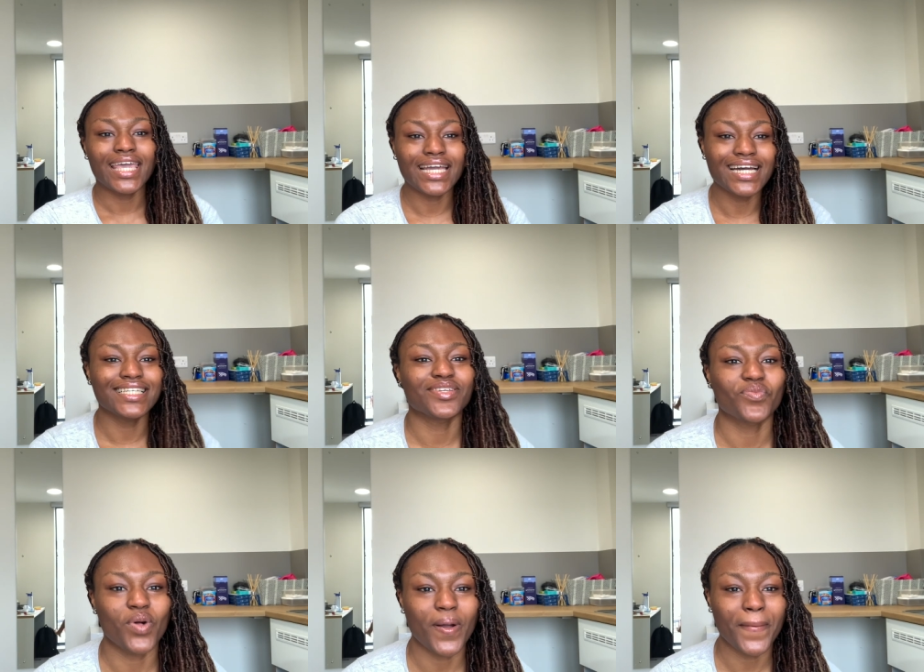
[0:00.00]
guys,
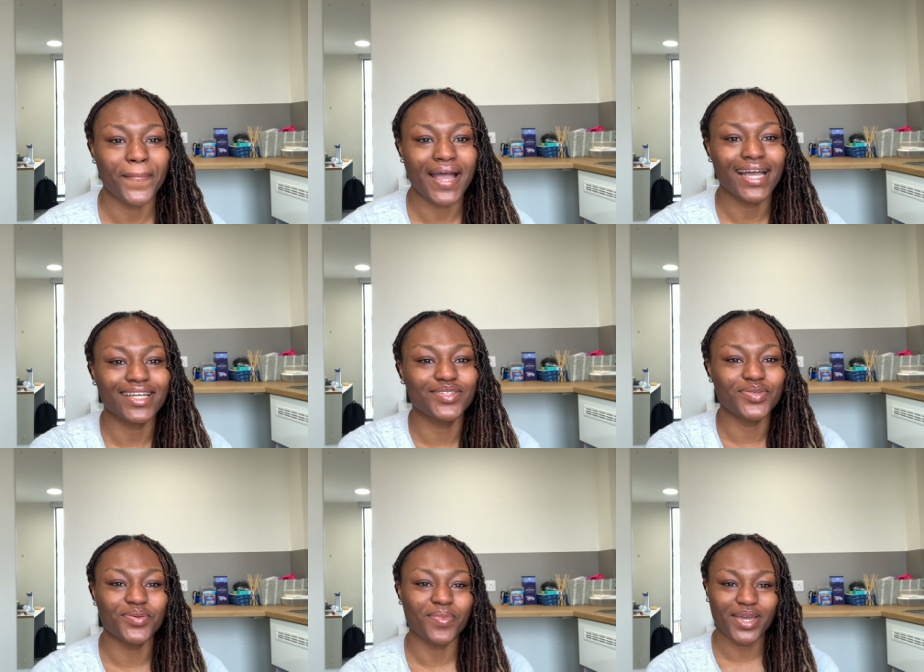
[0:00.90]
and welcome back
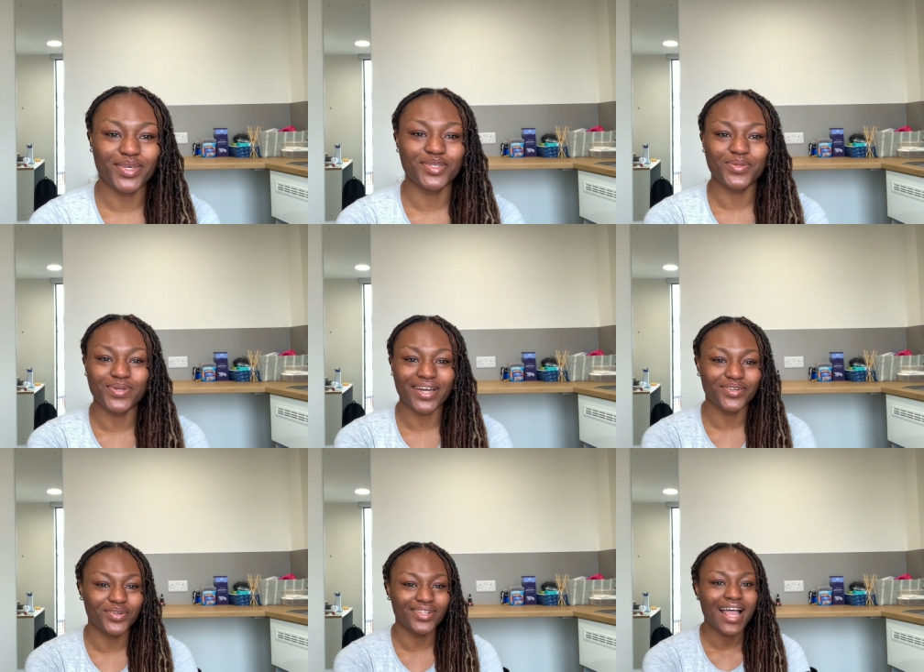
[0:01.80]
to my YouTube
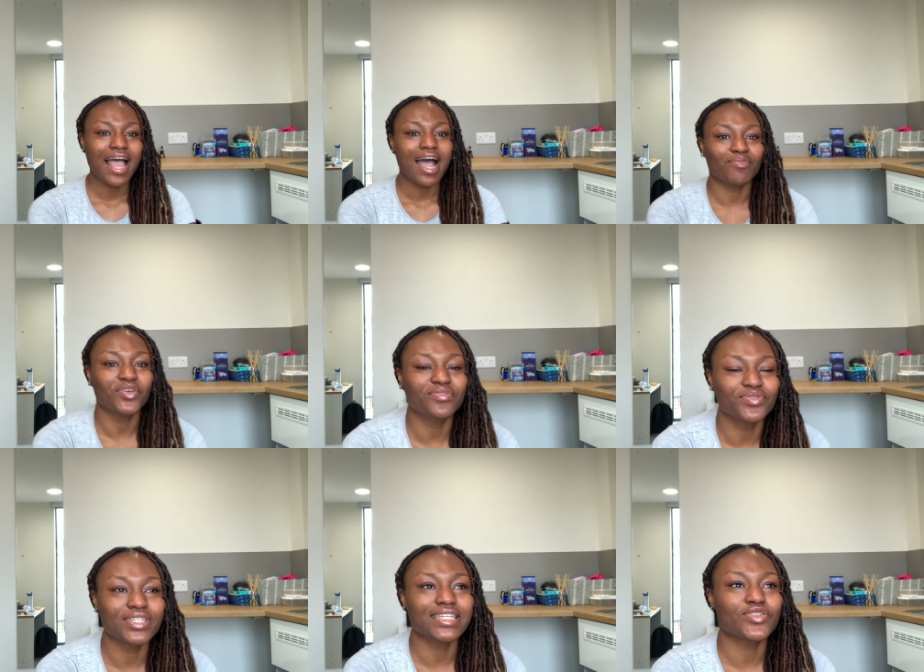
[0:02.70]
channel. I'm not
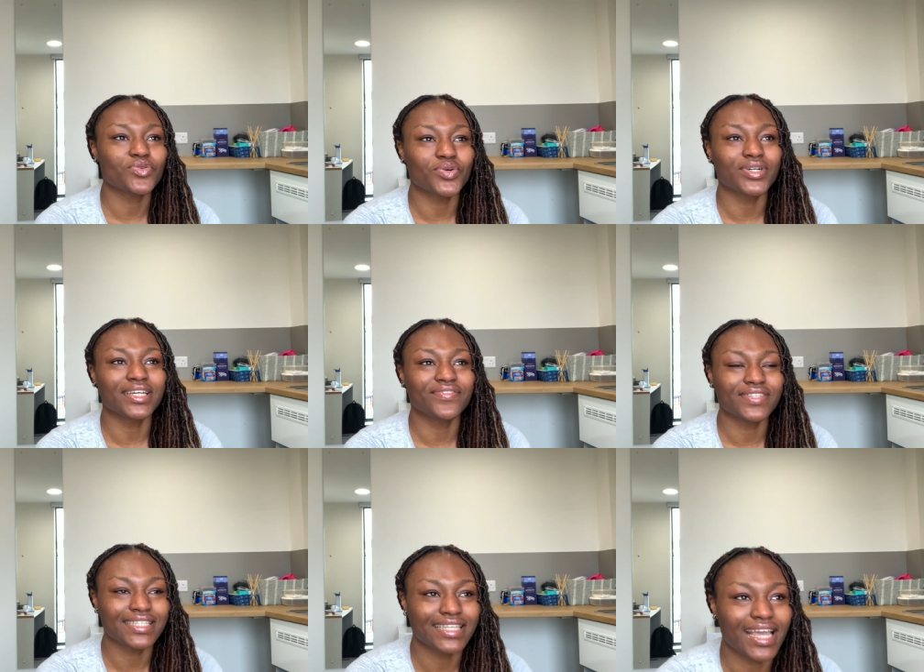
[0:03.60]
even sure if
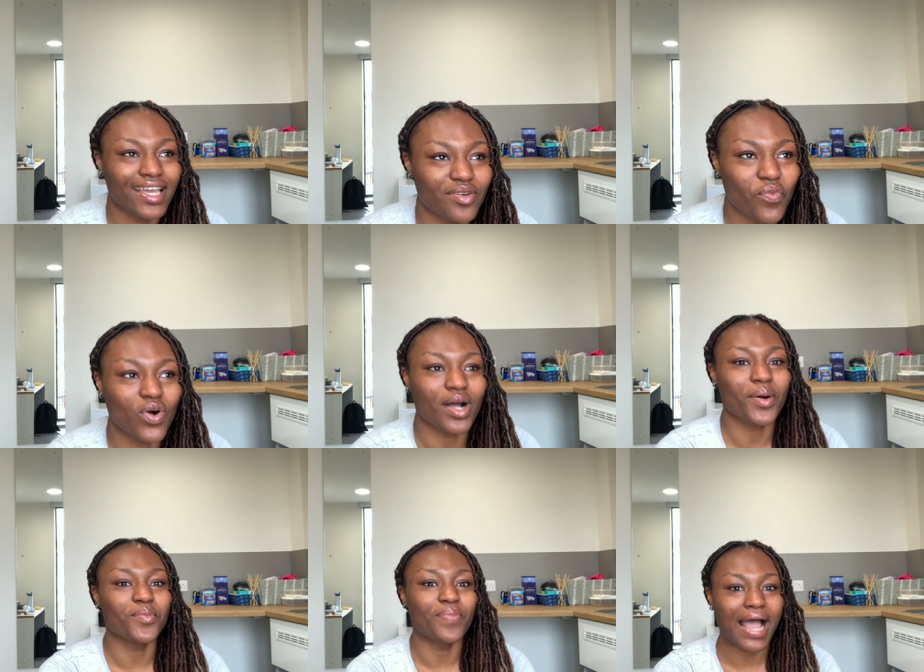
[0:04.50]
to say
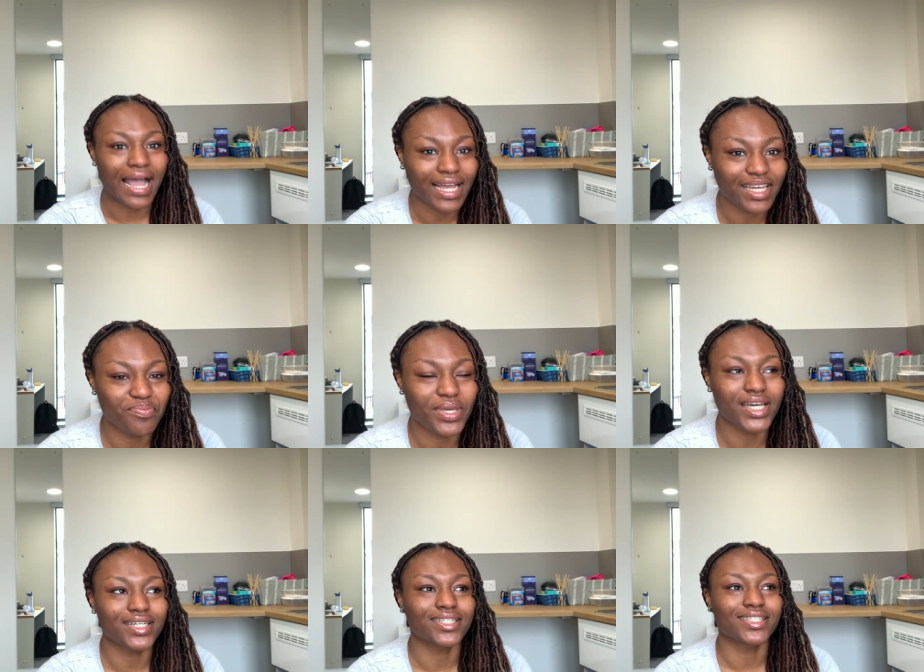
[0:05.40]
welcome back
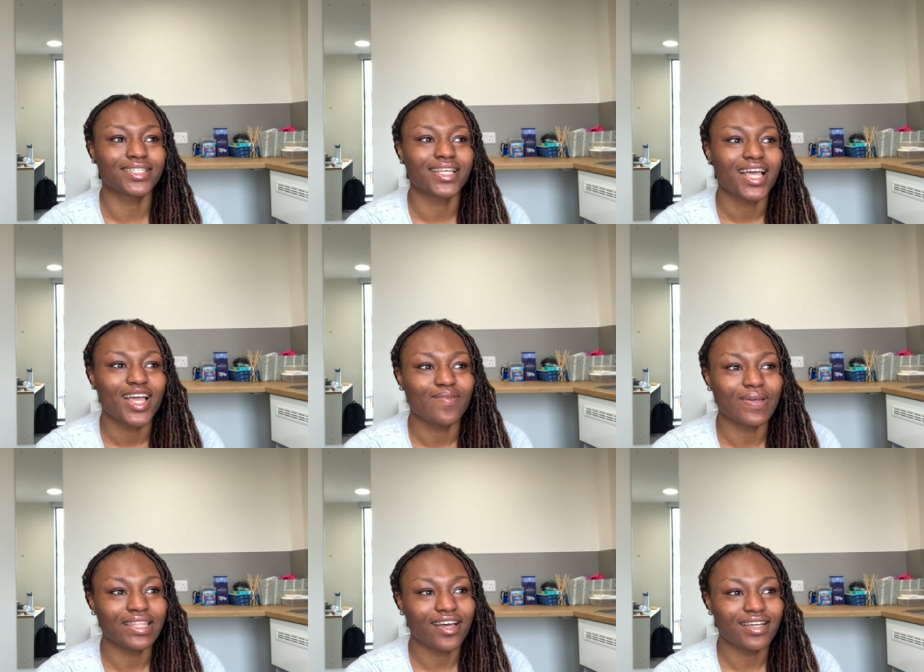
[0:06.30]
because
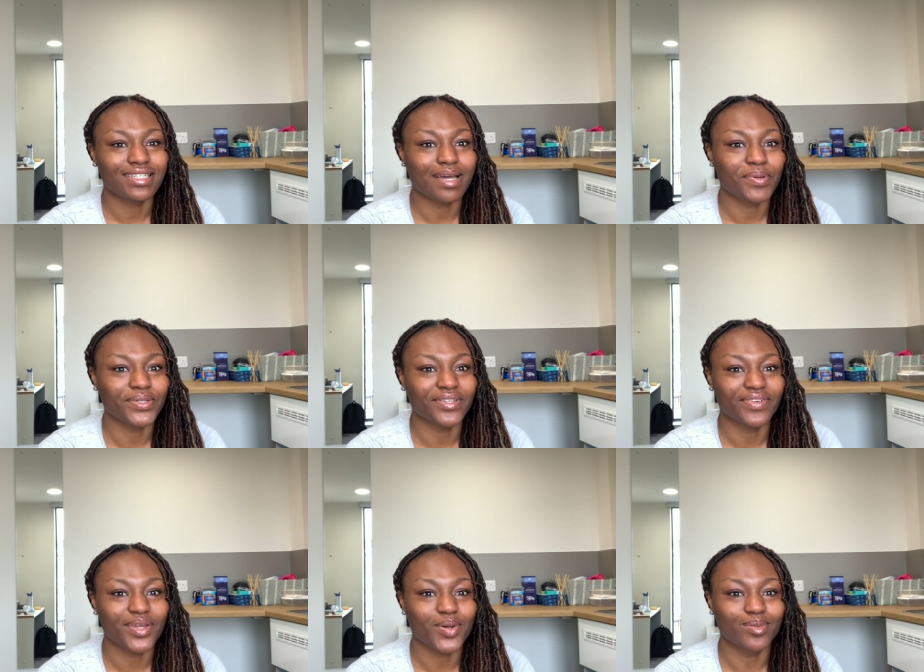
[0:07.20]
when last did I post a
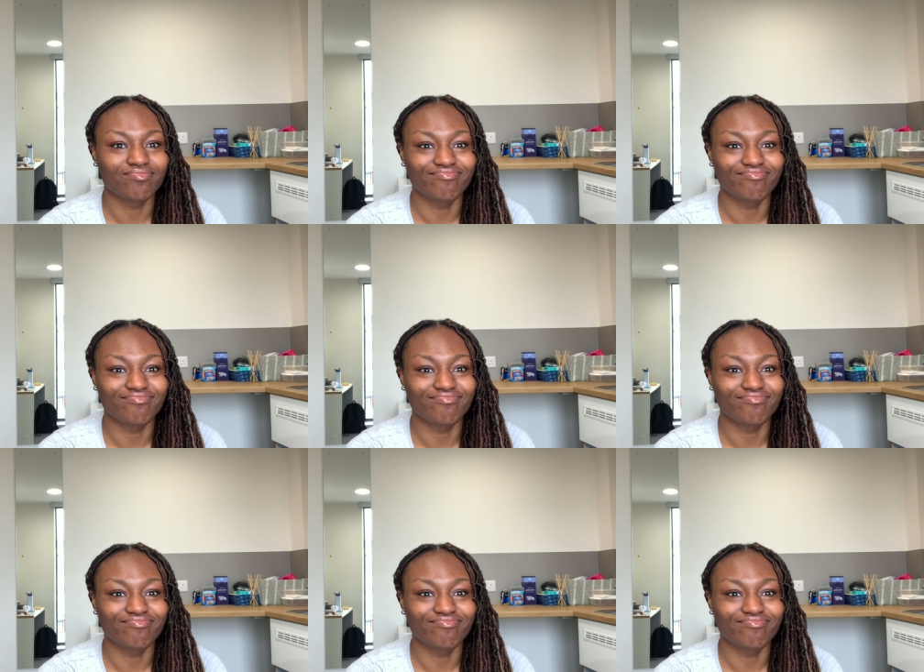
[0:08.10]
video?